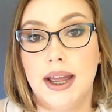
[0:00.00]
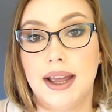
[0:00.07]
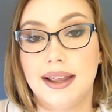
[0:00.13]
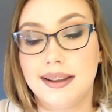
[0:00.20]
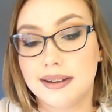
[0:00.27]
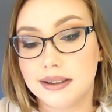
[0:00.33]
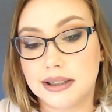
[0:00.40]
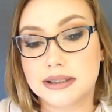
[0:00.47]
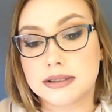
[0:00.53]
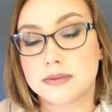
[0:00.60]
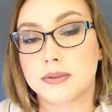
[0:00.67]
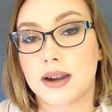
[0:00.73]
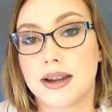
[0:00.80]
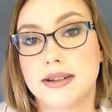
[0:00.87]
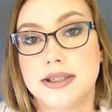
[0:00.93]
And click
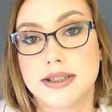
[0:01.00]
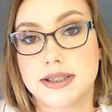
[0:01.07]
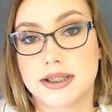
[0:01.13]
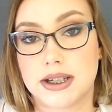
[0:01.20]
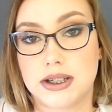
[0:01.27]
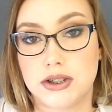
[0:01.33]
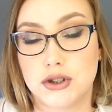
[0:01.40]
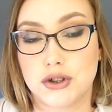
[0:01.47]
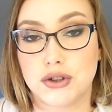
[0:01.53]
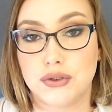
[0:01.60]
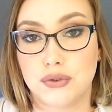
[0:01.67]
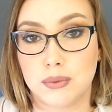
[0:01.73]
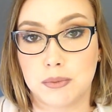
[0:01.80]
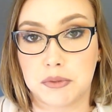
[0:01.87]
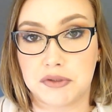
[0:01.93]
subscribe to stay tuned
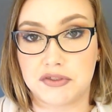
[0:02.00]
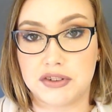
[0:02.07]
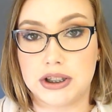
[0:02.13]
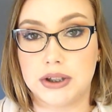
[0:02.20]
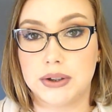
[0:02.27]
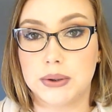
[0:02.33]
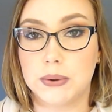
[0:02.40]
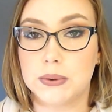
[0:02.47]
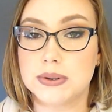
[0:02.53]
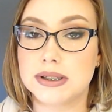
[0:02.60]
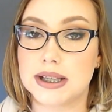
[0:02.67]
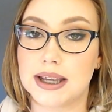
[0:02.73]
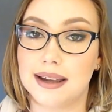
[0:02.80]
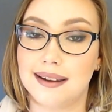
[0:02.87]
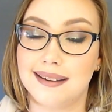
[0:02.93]
for more videos.
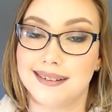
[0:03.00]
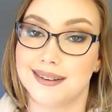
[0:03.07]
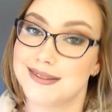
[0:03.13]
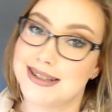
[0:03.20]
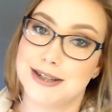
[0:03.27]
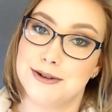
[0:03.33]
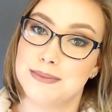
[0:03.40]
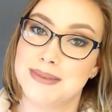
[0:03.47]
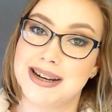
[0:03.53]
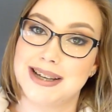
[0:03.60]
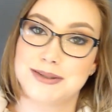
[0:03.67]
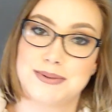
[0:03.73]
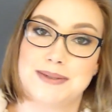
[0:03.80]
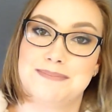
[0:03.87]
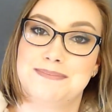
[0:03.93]
And I'll see you in my
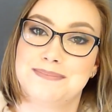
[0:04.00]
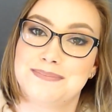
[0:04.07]
next one.